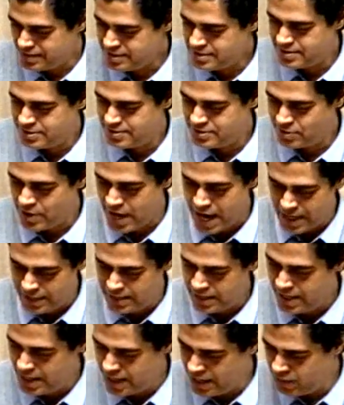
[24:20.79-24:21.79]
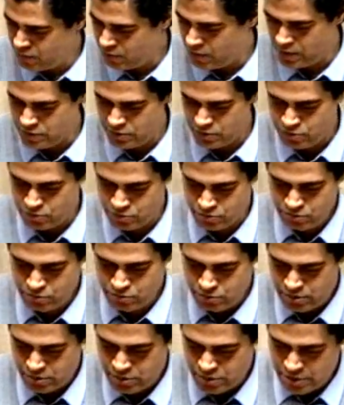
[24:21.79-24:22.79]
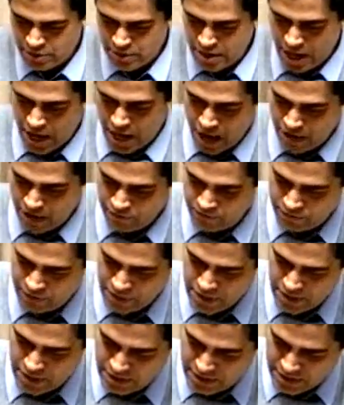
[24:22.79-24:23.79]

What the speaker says: So at the end, what we do, after the